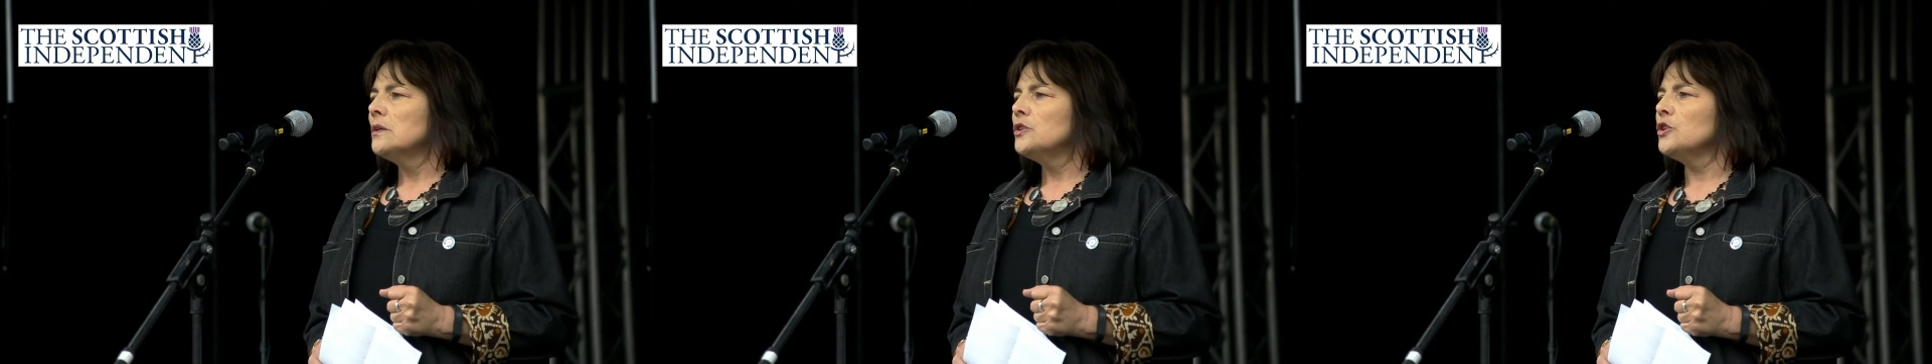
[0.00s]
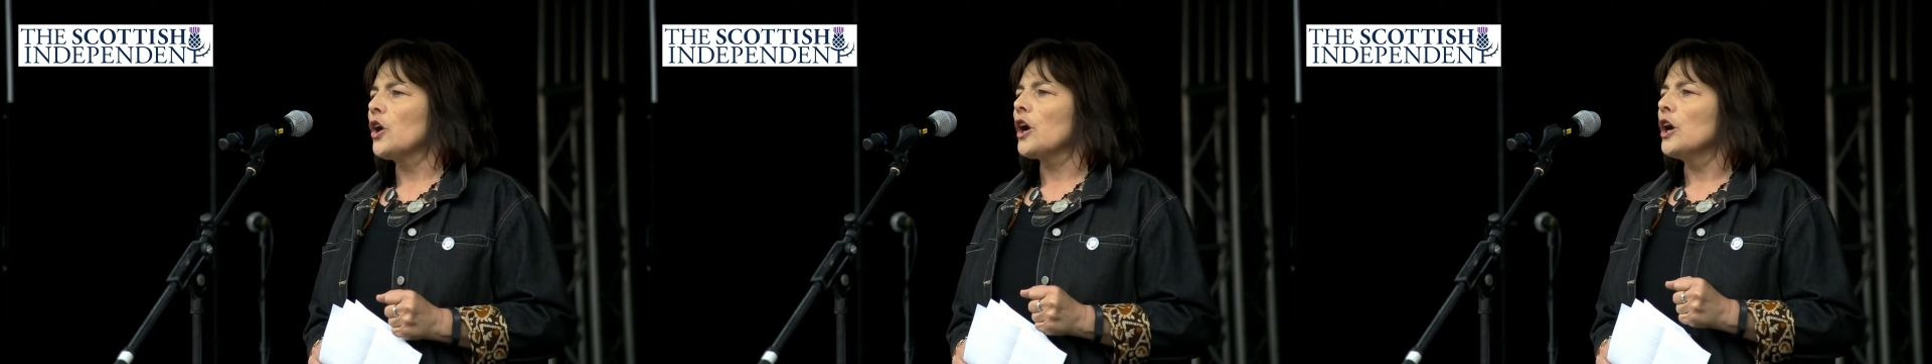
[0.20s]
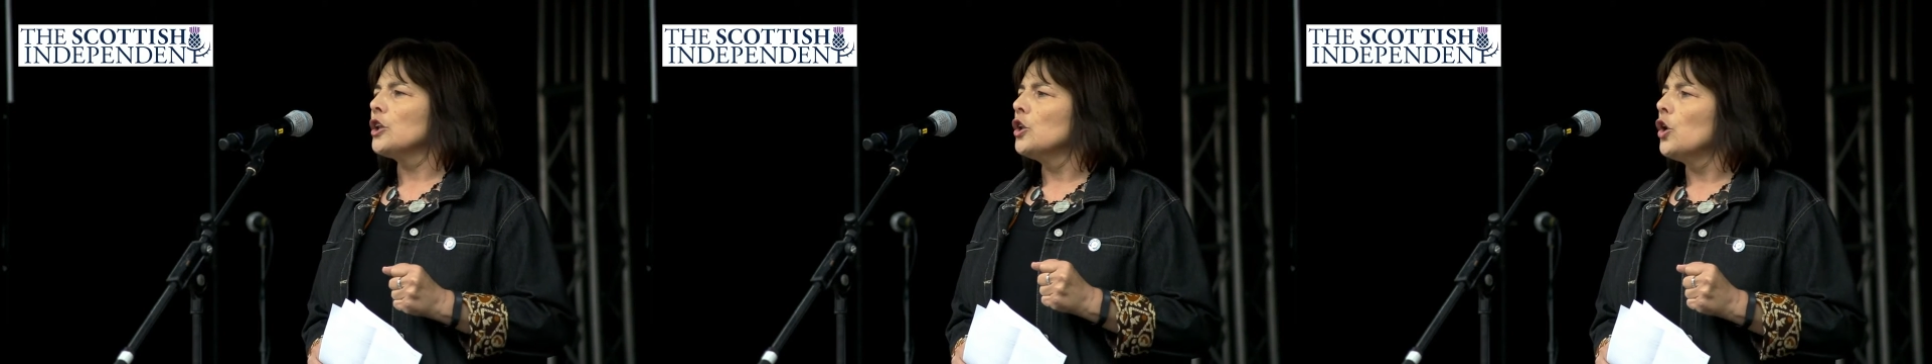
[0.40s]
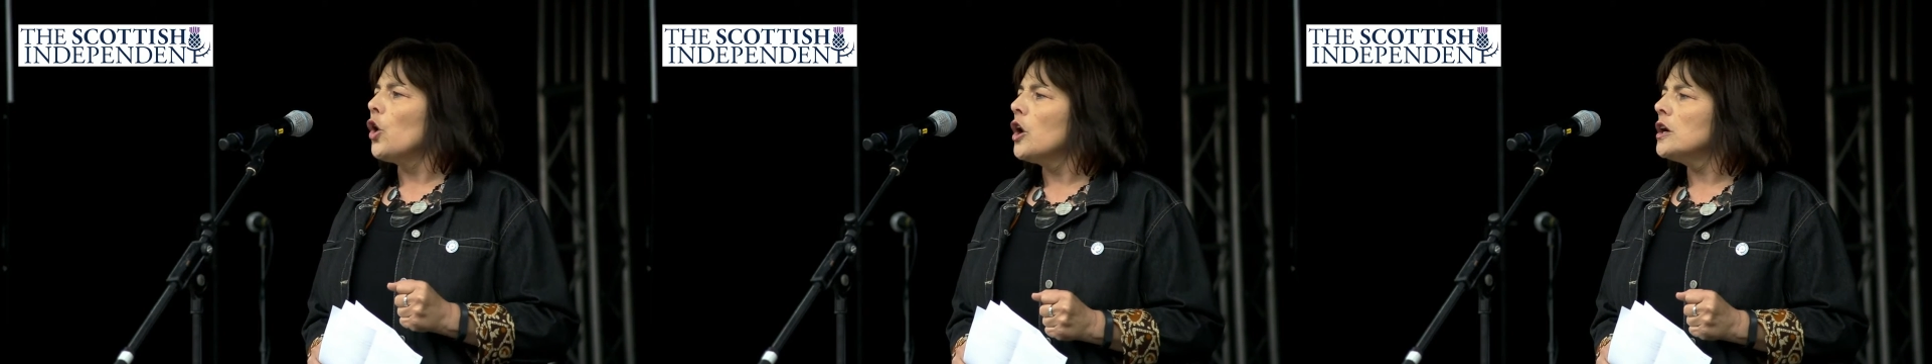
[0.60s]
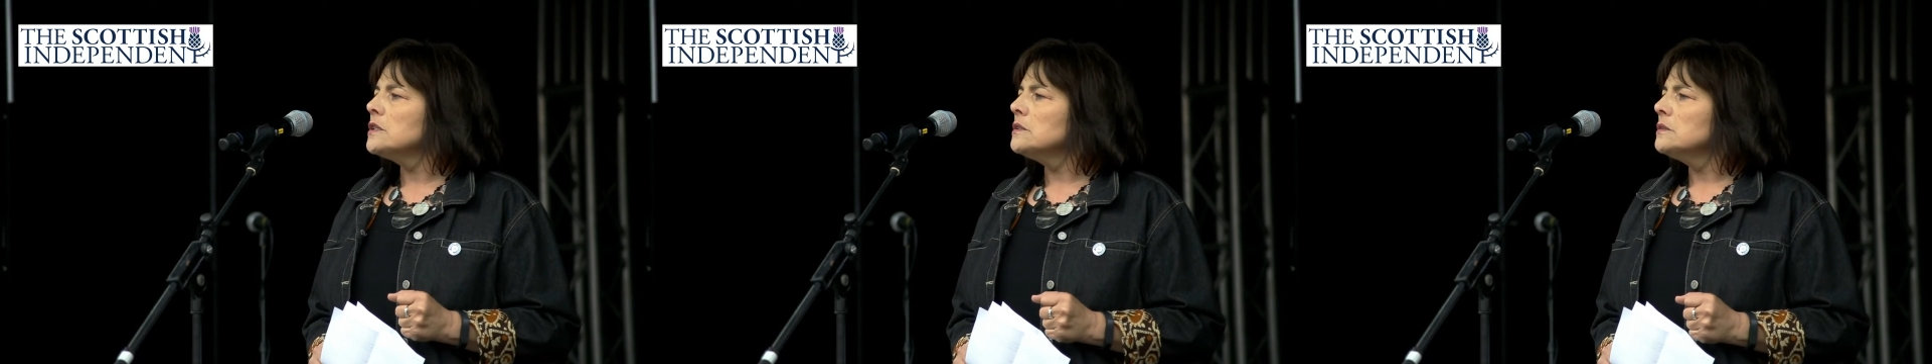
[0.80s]
you're
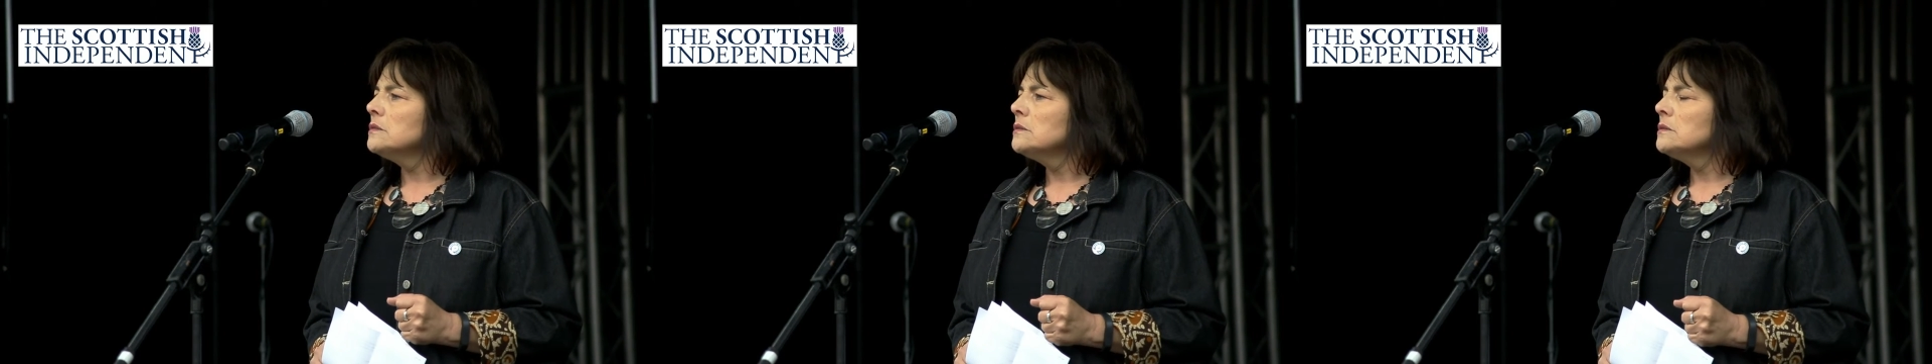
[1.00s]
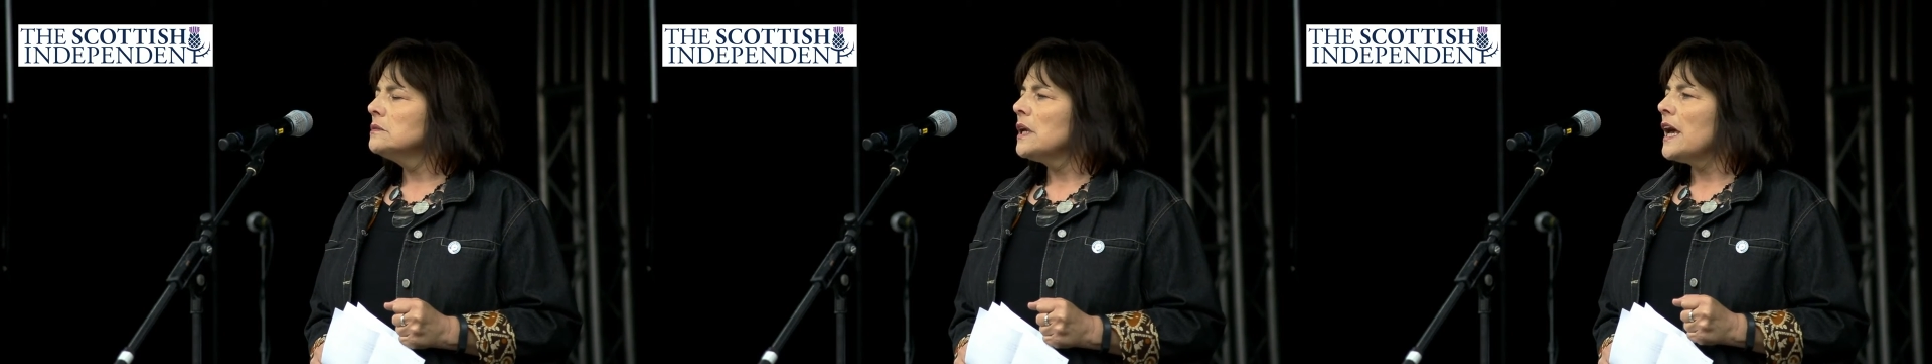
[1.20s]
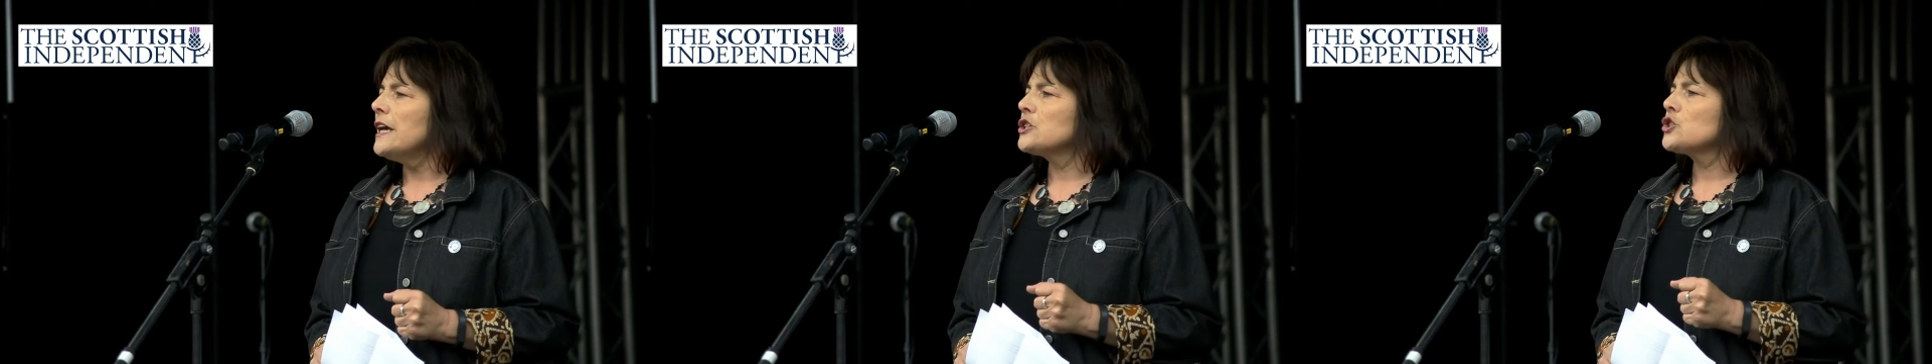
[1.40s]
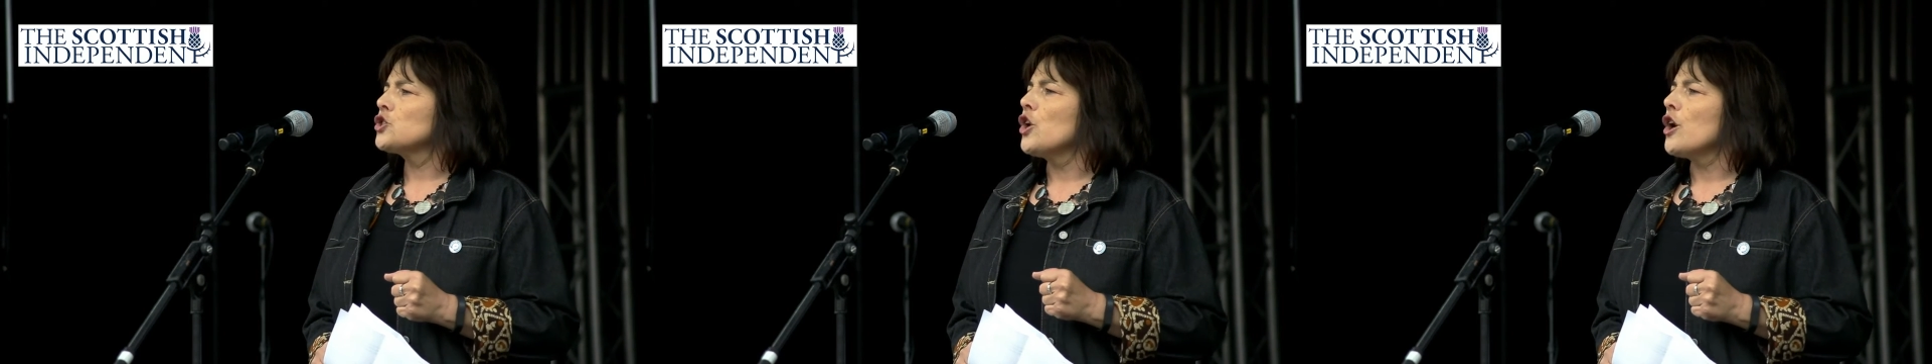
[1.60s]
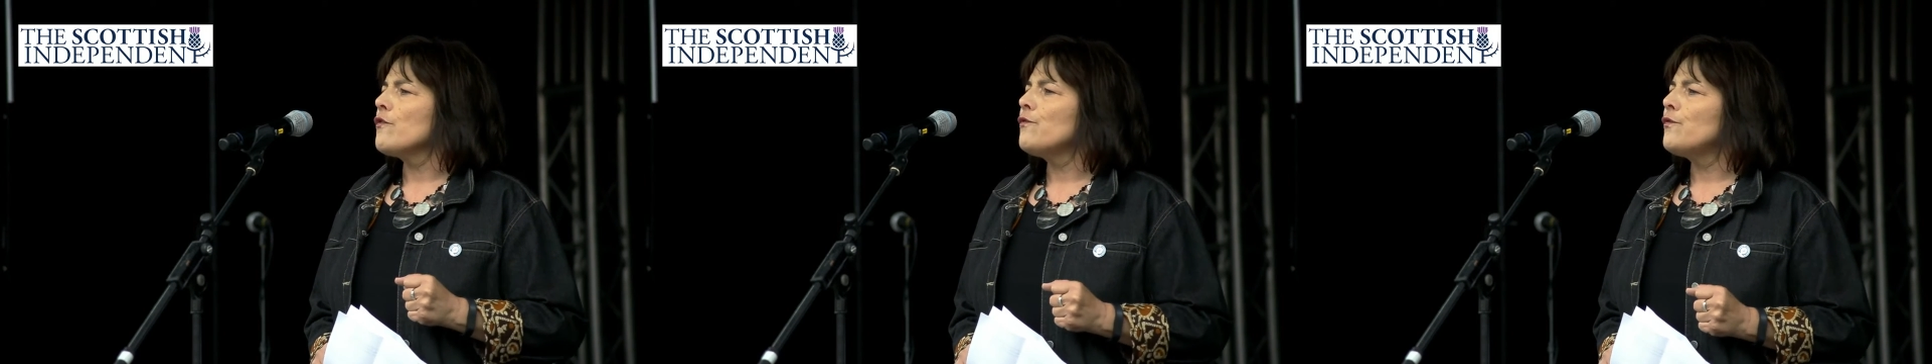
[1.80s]
alone, it's
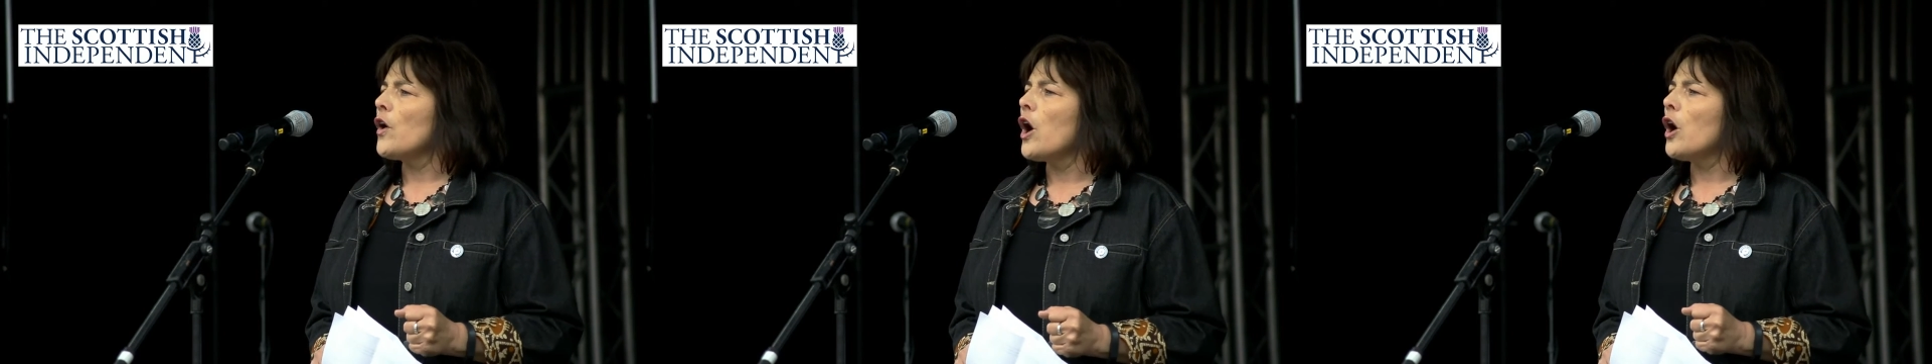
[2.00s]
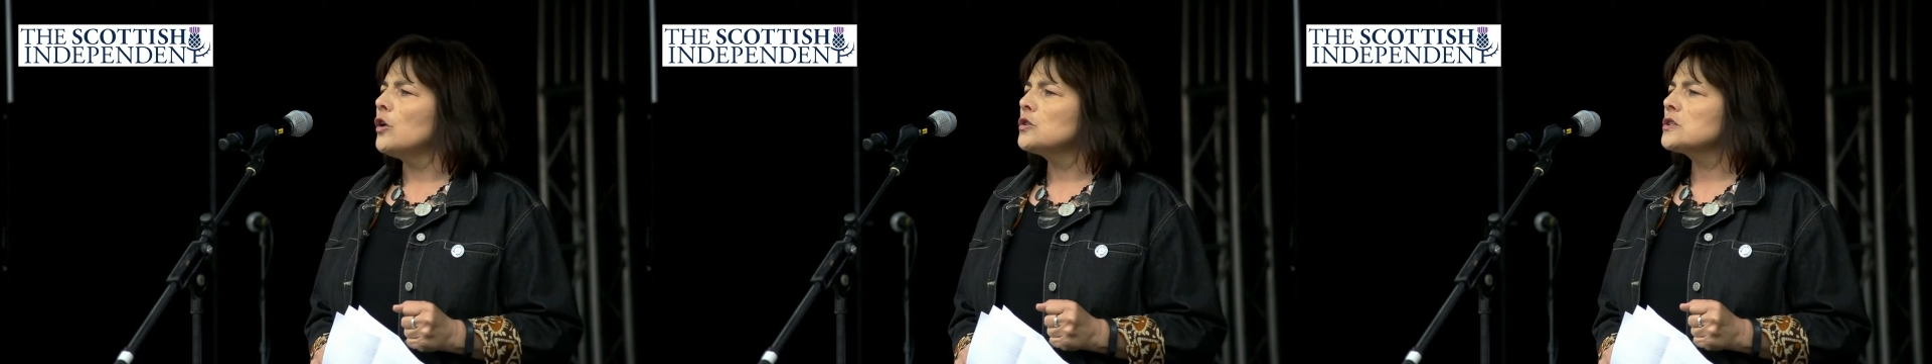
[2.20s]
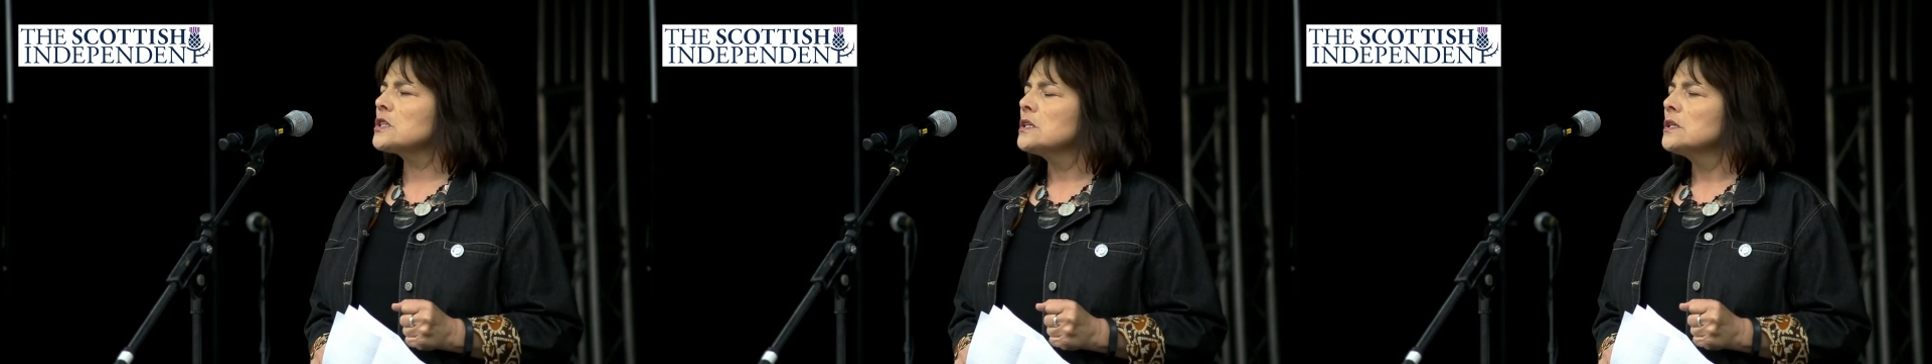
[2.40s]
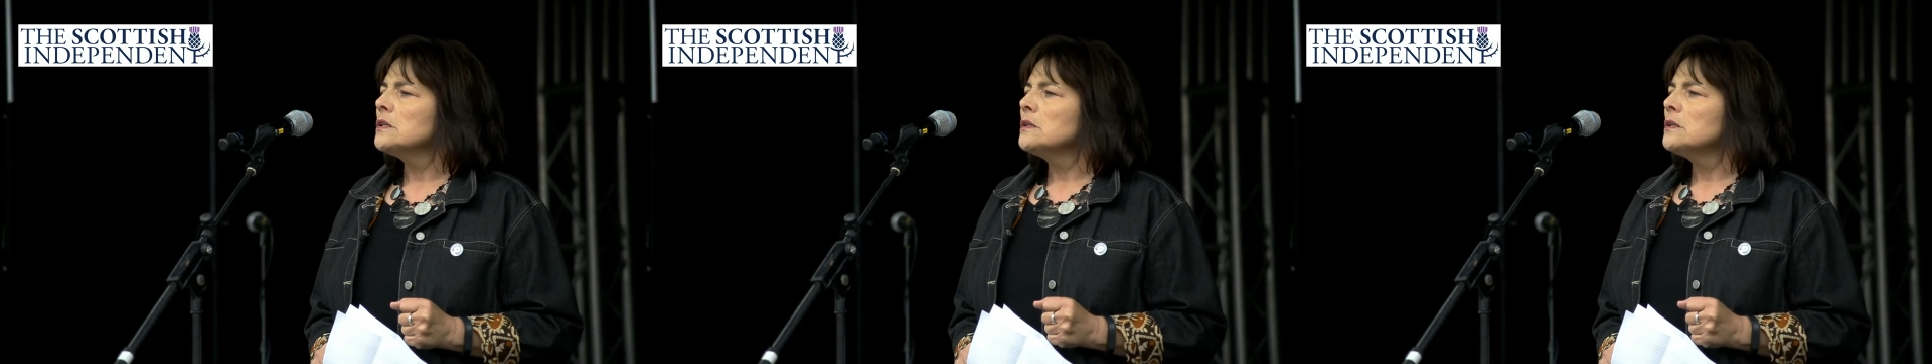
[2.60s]
your fault,